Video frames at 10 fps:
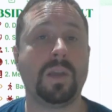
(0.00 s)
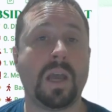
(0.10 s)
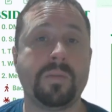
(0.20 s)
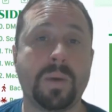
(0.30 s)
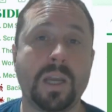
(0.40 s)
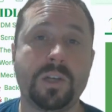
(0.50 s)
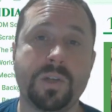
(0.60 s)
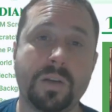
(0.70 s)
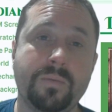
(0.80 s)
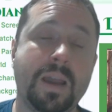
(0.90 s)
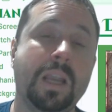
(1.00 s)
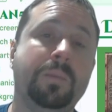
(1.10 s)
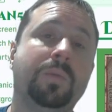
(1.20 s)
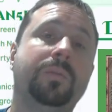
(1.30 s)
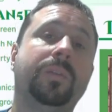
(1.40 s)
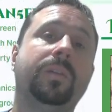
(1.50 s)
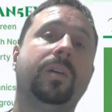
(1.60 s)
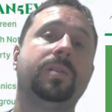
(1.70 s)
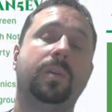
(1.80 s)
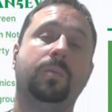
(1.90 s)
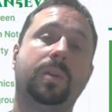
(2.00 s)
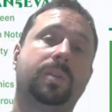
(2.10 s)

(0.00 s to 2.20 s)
have a Patreon available for those who want